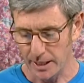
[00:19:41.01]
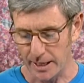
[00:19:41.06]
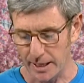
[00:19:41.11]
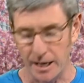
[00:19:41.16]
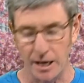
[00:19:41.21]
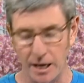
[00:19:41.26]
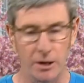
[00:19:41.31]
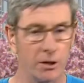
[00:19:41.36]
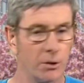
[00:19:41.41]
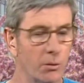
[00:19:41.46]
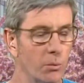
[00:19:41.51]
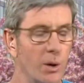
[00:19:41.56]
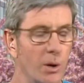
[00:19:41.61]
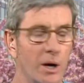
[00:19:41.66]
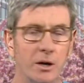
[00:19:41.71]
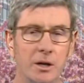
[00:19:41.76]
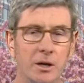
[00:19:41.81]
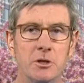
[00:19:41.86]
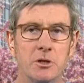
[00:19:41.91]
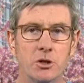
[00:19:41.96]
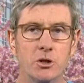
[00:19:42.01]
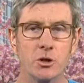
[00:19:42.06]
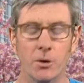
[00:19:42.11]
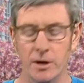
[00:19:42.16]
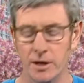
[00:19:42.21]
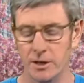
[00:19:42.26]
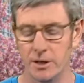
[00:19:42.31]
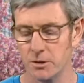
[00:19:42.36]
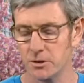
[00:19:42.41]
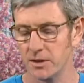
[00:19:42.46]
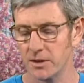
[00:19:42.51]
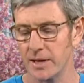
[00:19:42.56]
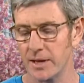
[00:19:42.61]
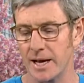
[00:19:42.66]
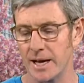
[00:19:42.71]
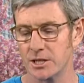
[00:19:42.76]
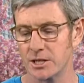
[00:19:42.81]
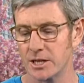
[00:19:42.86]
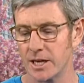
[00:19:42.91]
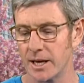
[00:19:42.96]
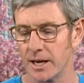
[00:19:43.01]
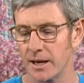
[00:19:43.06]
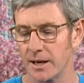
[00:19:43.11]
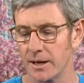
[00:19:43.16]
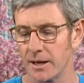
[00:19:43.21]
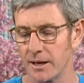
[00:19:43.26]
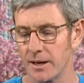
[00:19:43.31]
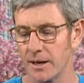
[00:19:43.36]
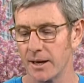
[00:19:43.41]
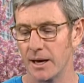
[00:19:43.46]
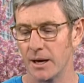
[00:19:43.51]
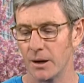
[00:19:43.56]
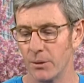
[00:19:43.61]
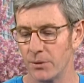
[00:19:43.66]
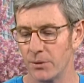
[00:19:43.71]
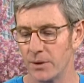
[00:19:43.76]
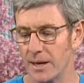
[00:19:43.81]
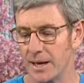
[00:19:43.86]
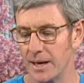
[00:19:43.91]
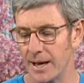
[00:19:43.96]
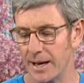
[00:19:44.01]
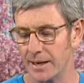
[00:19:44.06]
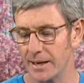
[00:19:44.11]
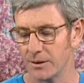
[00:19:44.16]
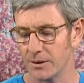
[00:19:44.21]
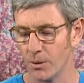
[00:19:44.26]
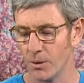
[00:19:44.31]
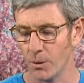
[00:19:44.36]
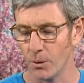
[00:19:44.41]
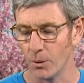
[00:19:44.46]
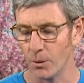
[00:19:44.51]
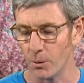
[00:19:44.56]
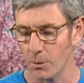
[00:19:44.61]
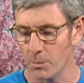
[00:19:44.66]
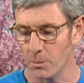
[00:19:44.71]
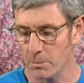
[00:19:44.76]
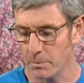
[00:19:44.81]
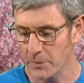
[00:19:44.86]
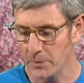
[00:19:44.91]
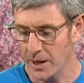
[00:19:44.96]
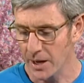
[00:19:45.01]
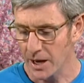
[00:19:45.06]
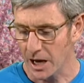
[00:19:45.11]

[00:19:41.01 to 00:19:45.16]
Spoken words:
You're welcome to join using the hashtag Healthy at Home.